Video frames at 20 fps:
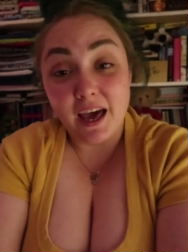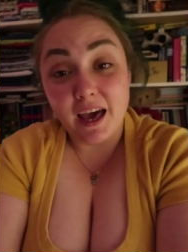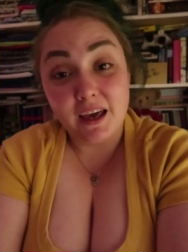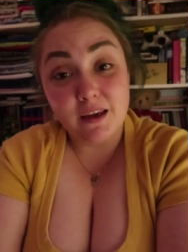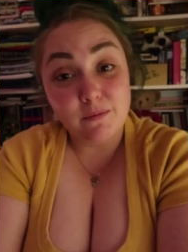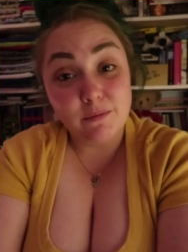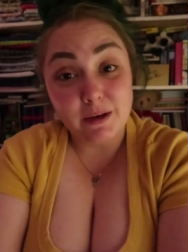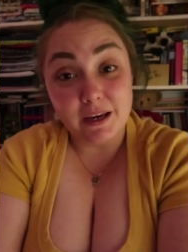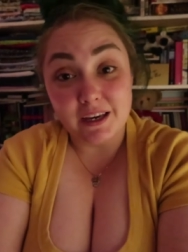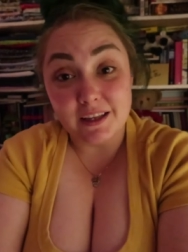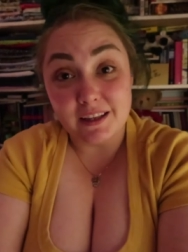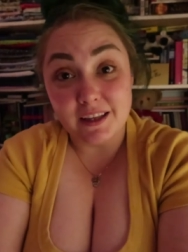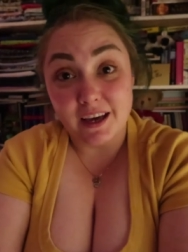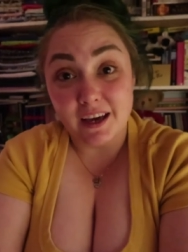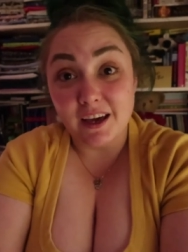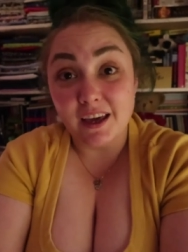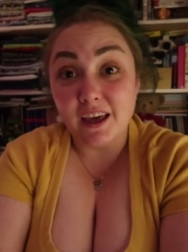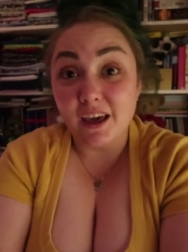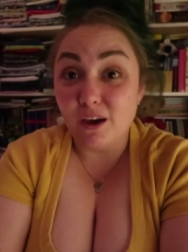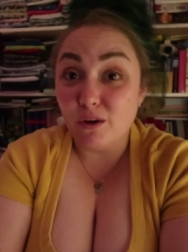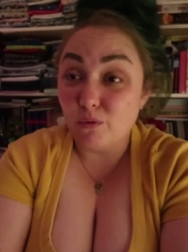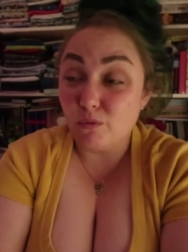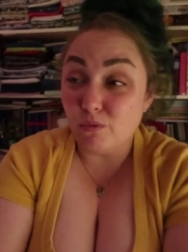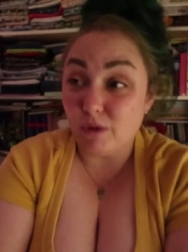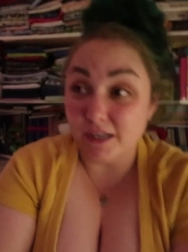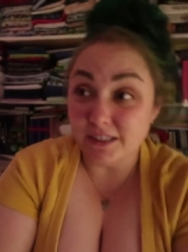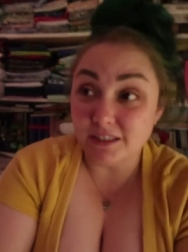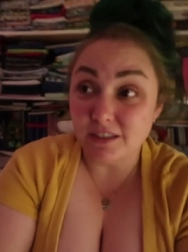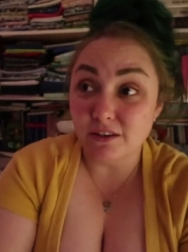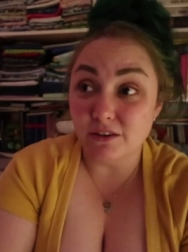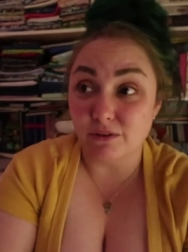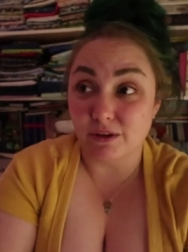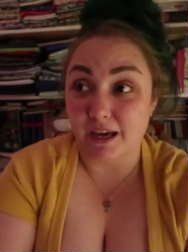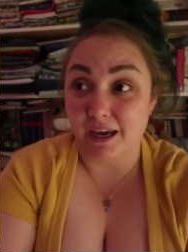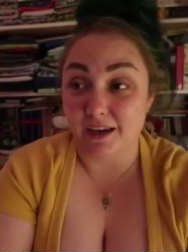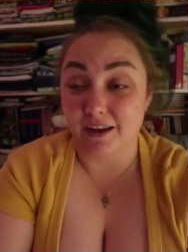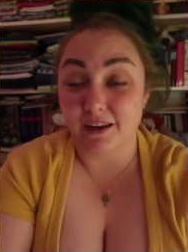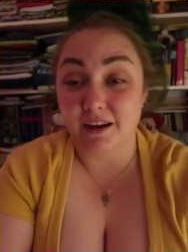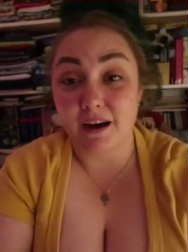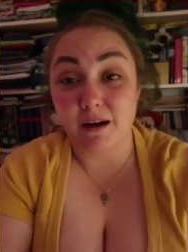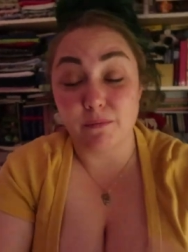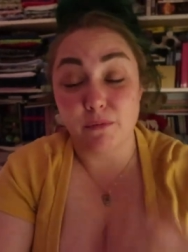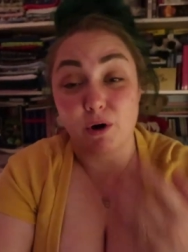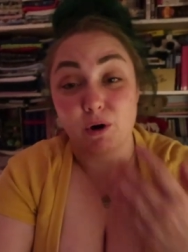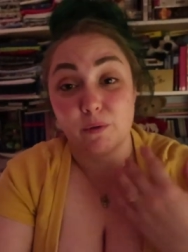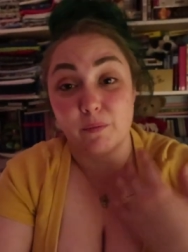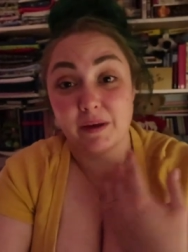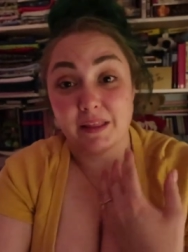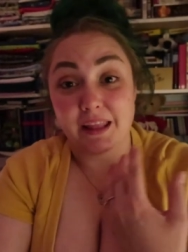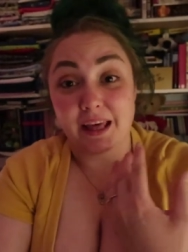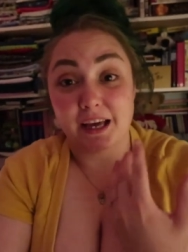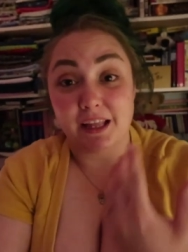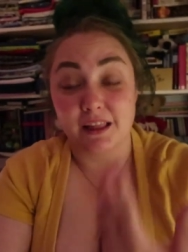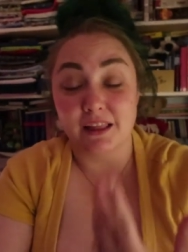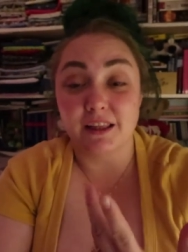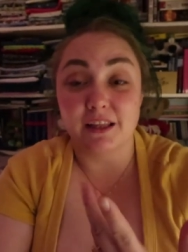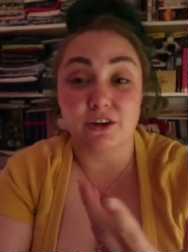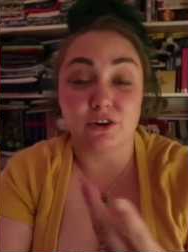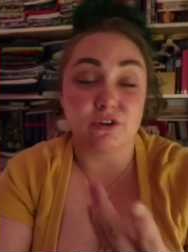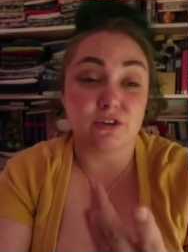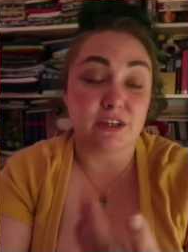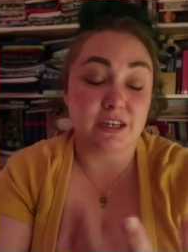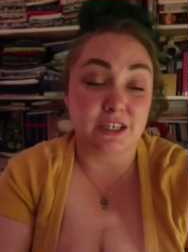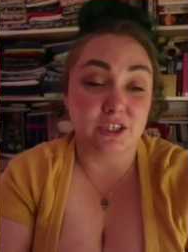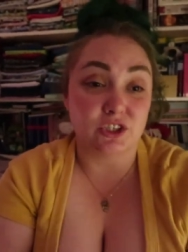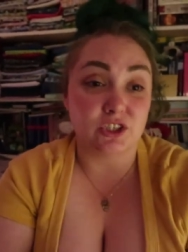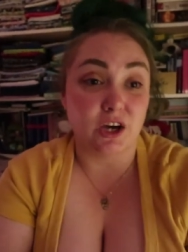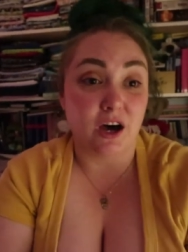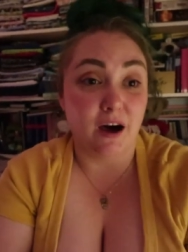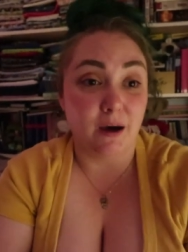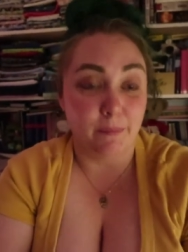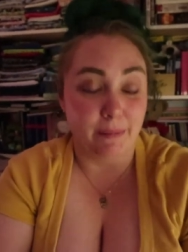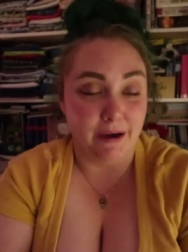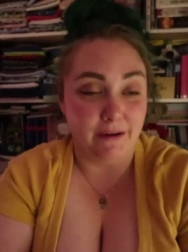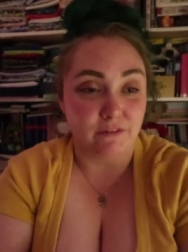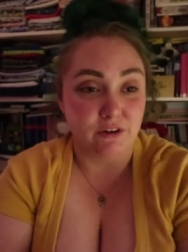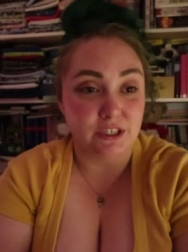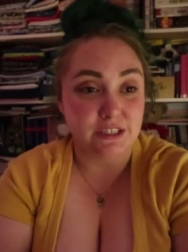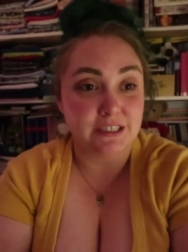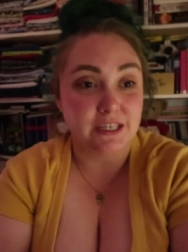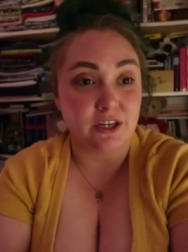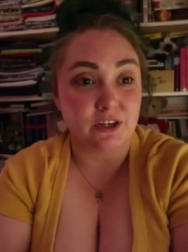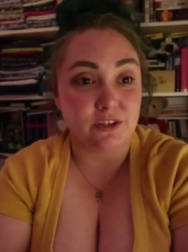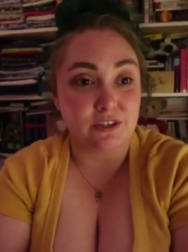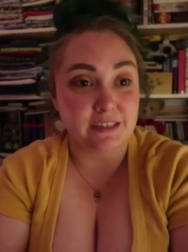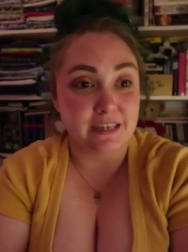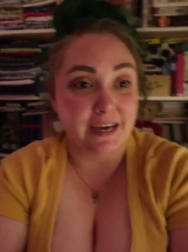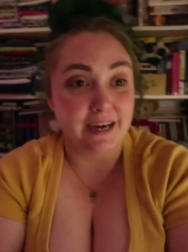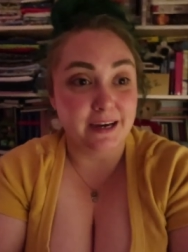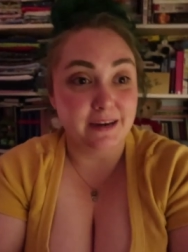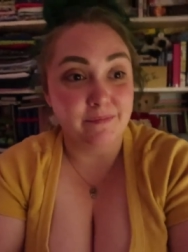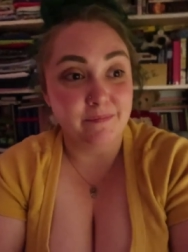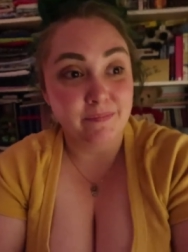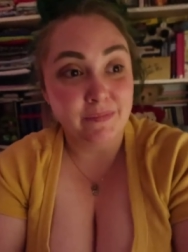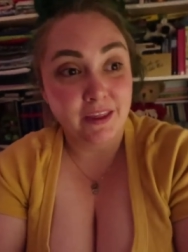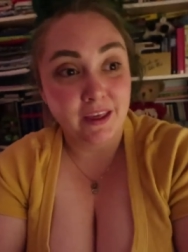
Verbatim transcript: and being like it wasn't okay to come home and like literally sob every single day